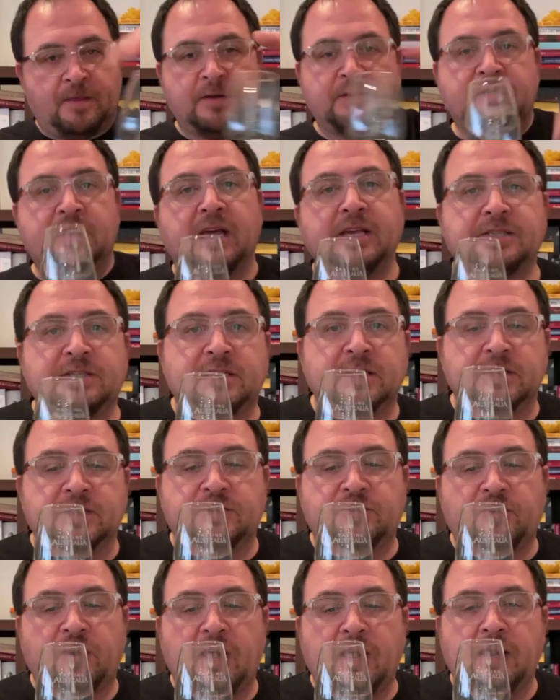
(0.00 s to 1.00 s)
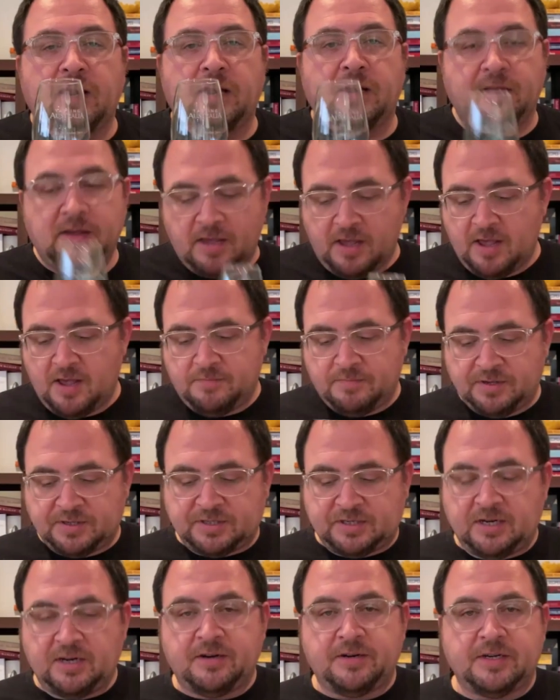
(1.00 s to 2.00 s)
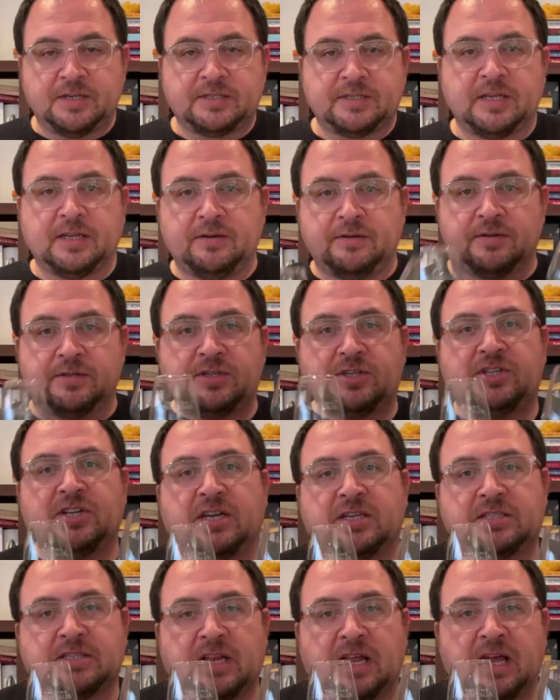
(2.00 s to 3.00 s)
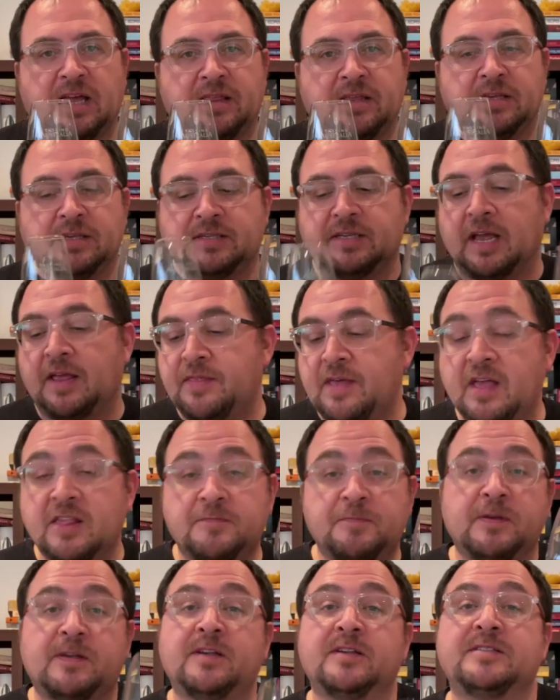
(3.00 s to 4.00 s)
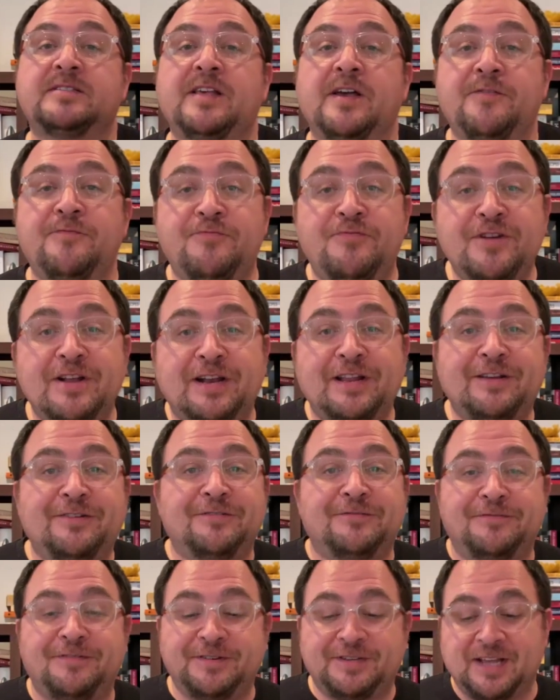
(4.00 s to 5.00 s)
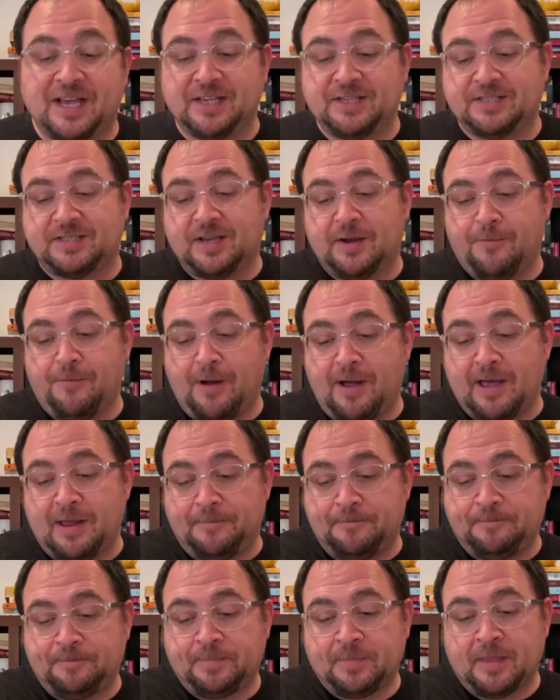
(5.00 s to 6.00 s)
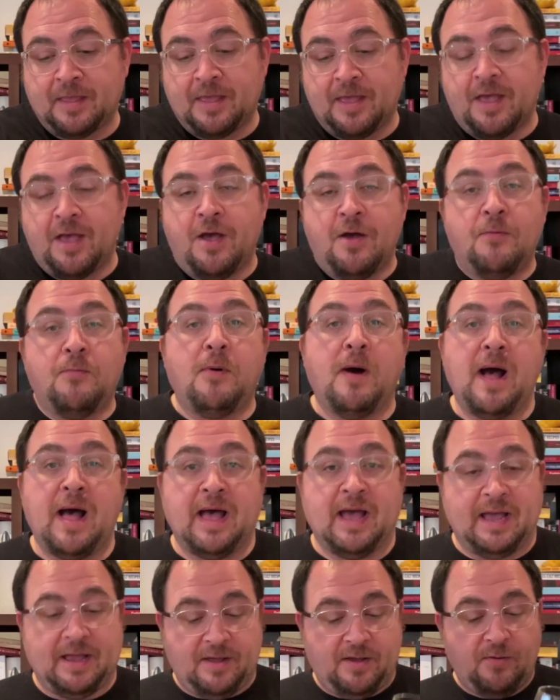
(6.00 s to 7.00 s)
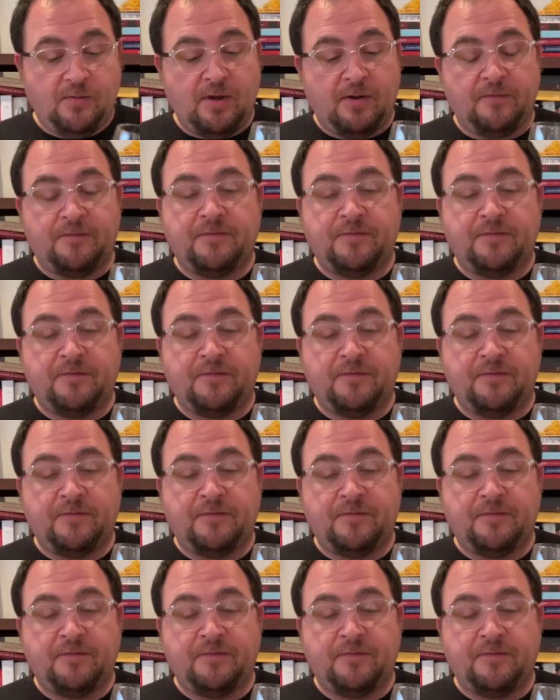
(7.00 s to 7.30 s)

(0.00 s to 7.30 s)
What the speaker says: Tasting Australia mysteriously looks just like this. And that's because they're really good for tasting wine. Why? Well,